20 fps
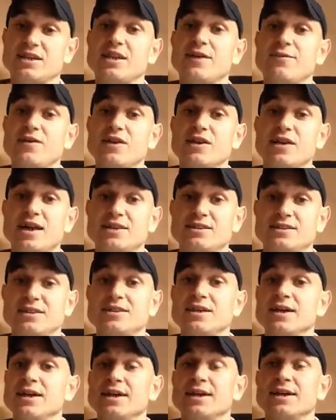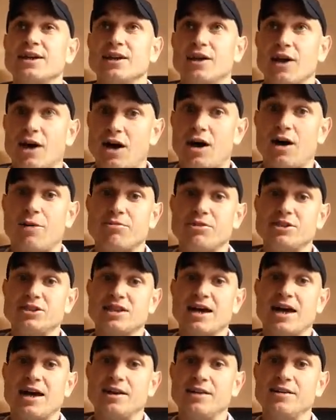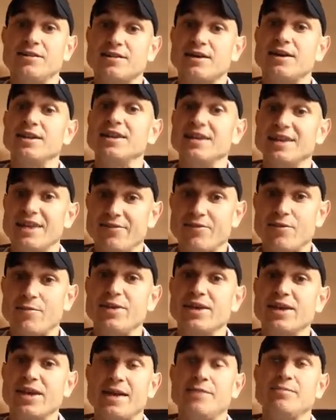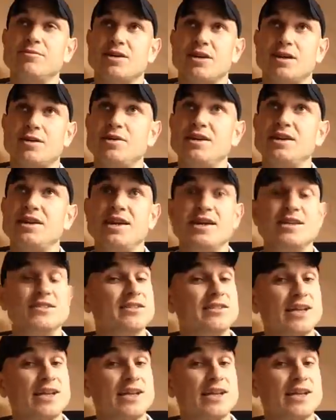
And if United can harbour his talent and give him the game time he needs,